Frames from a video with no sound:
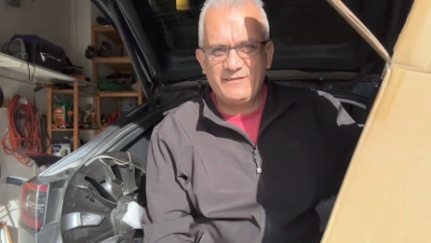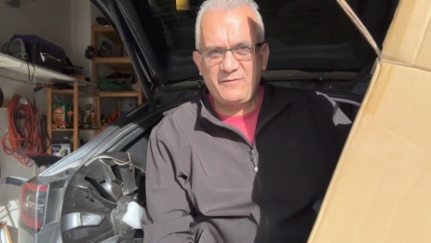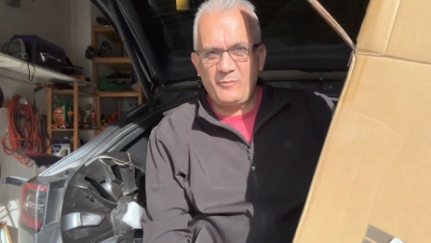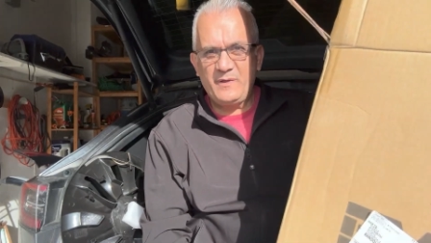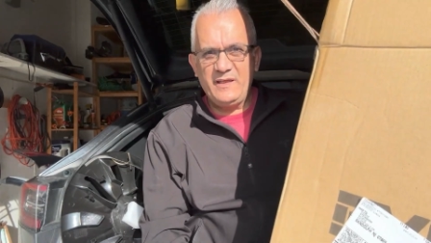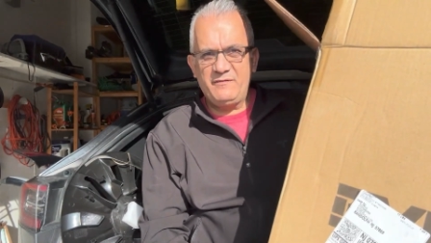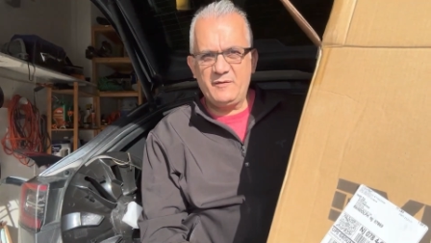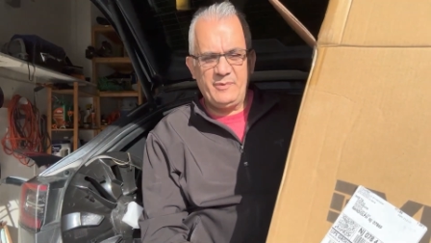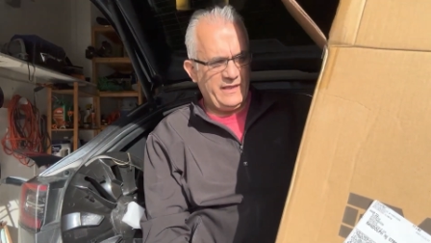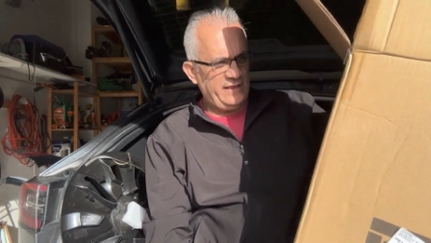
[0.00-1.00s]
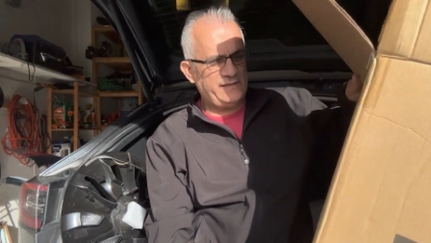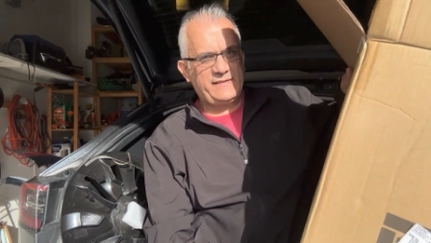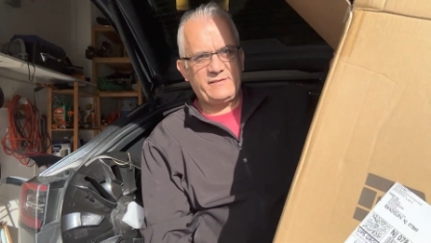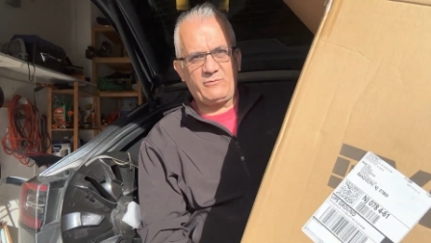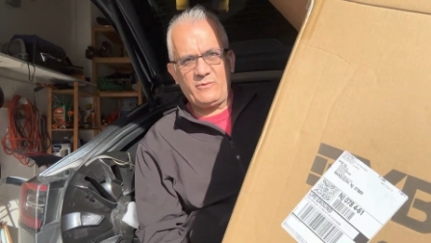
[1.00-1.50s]
from EV
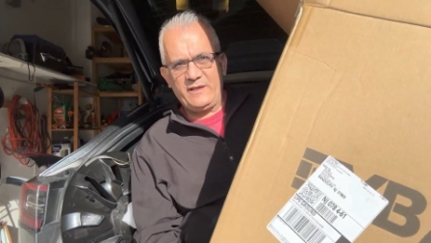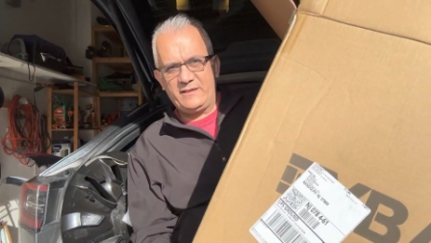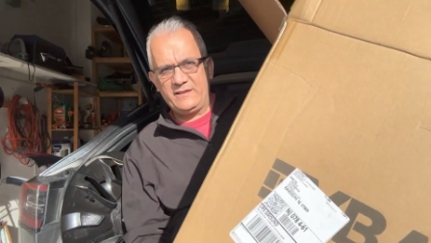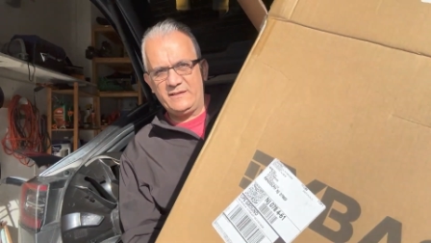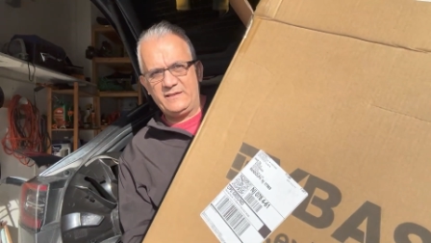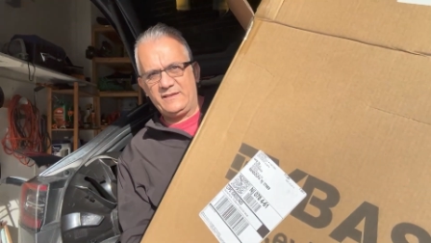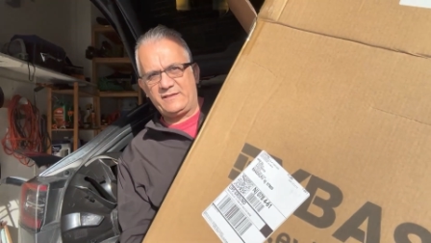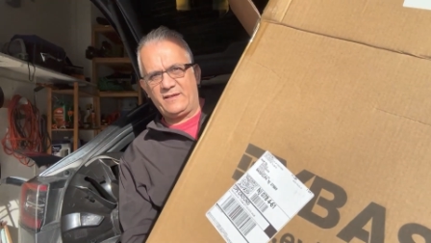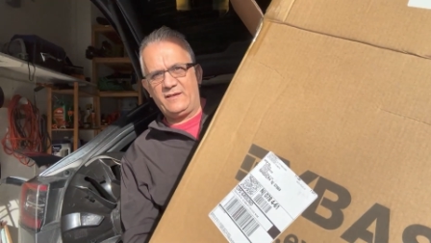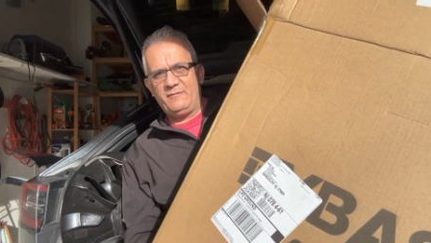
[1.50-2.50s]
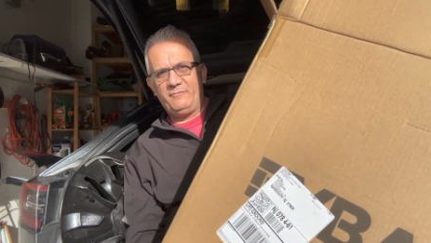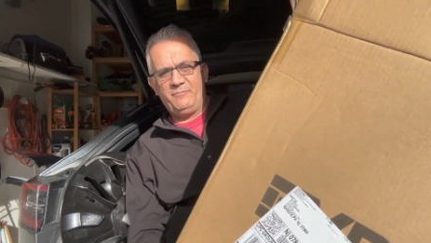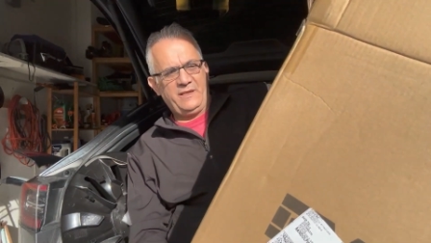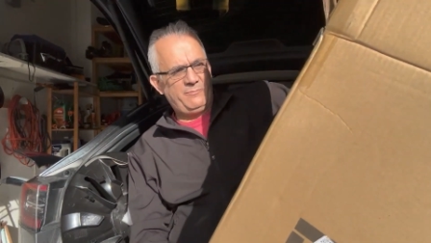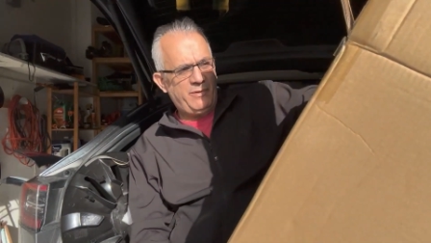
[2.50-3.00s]
Base, right in this
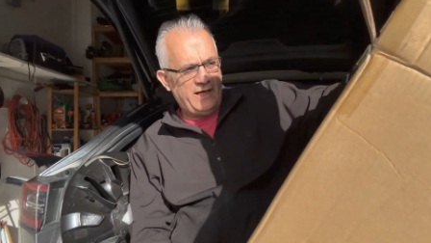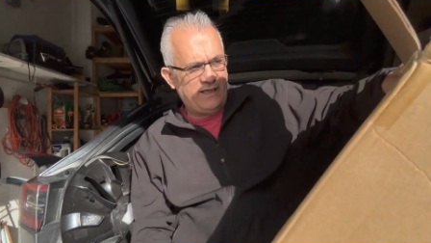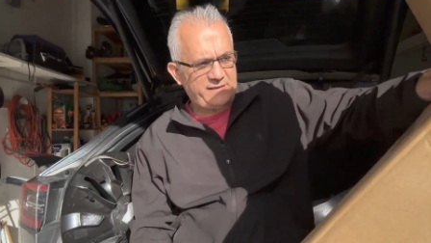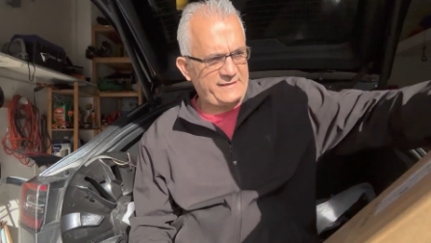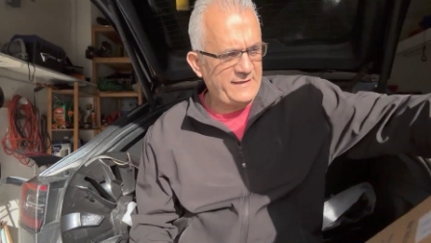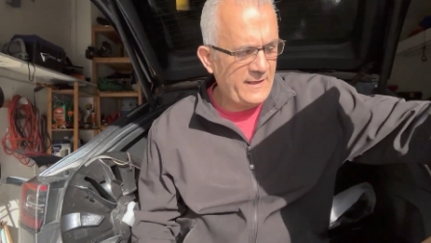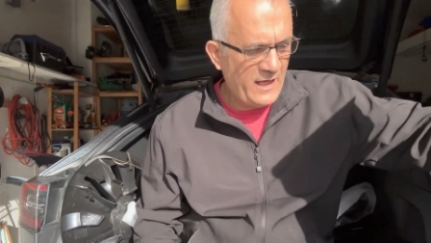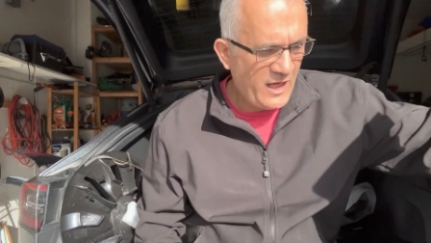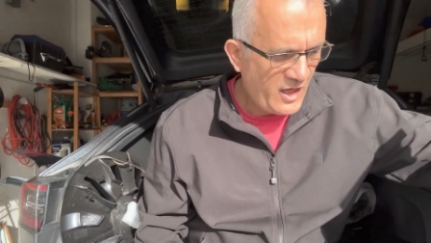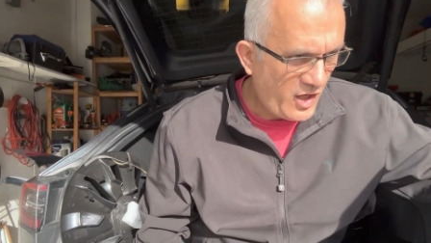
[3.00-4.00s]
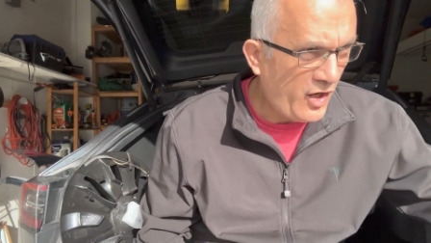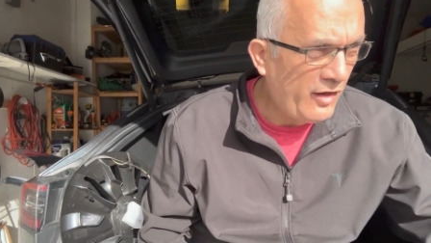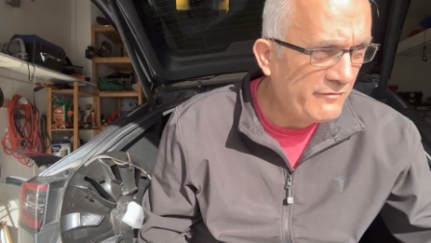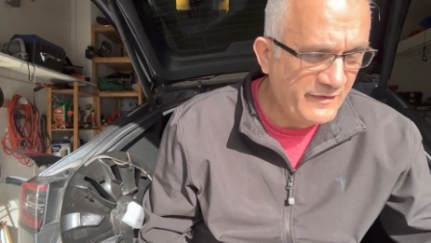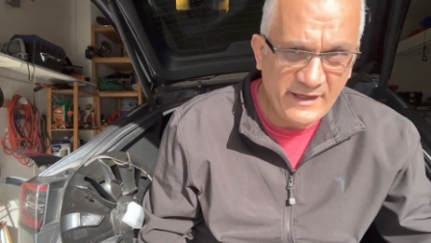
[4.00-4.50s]
big box
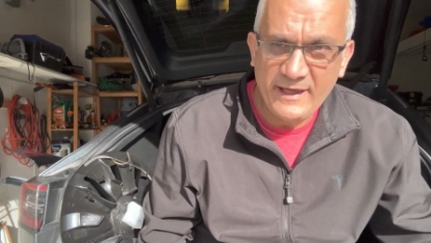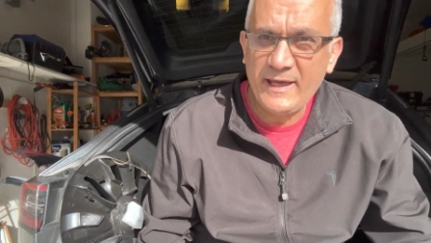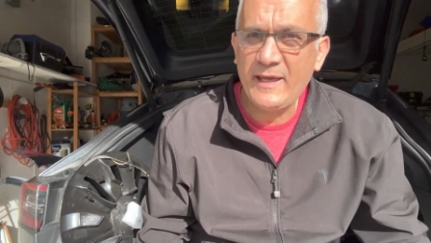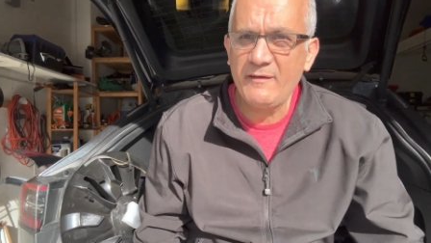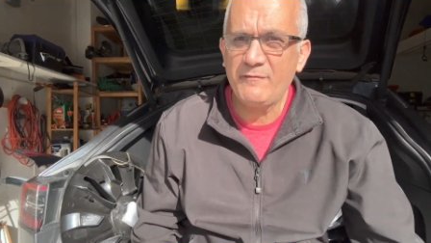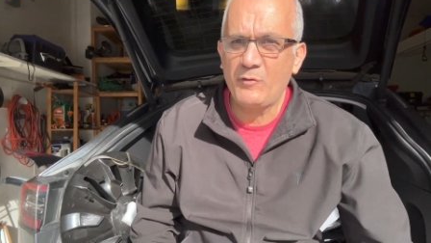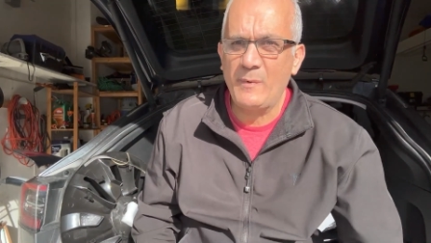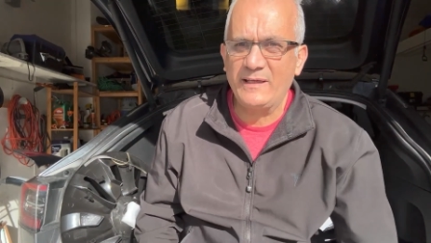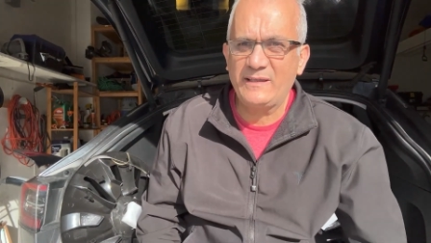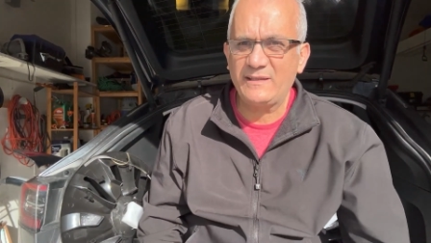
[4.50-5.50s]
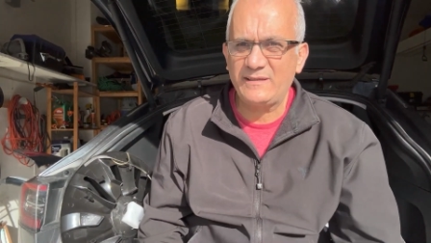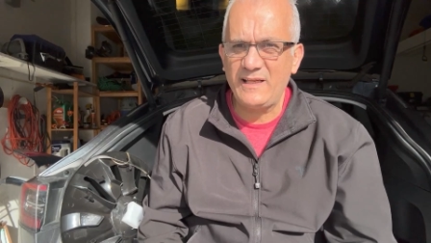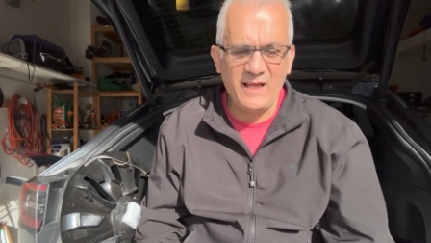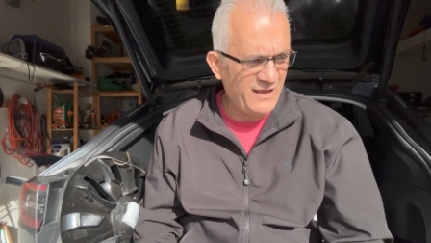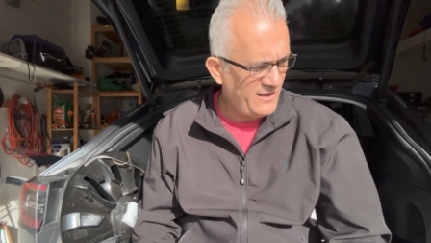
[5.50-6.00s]
for my
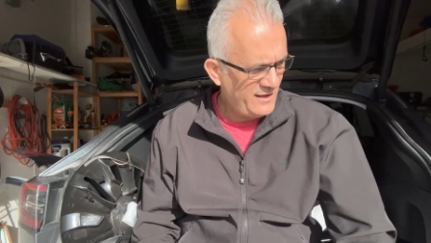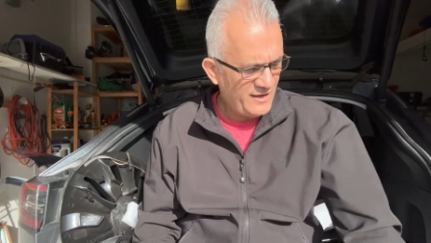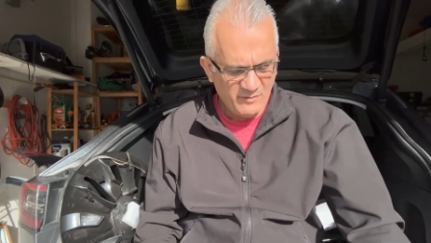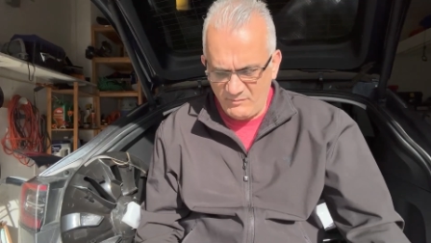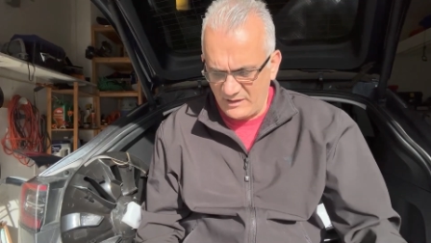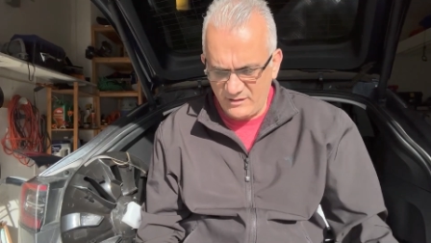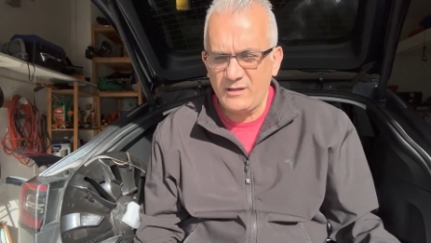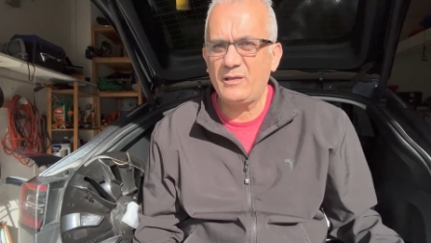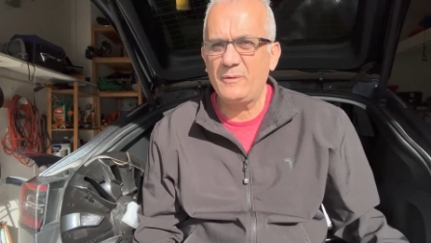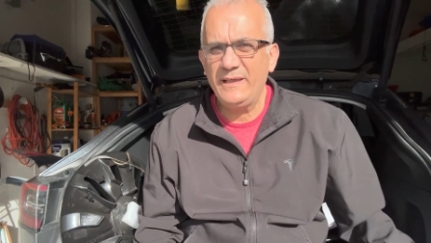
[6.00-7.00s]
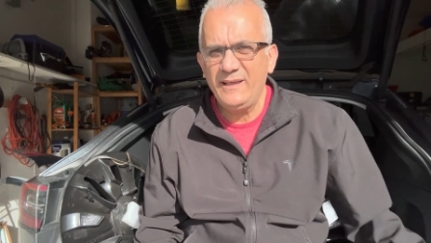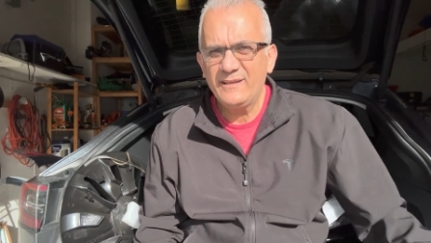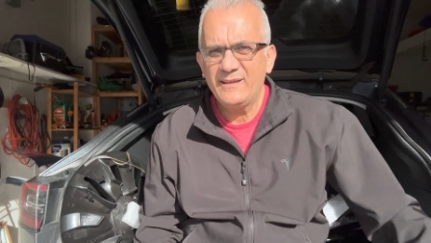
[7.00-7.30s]
Tesla Model 3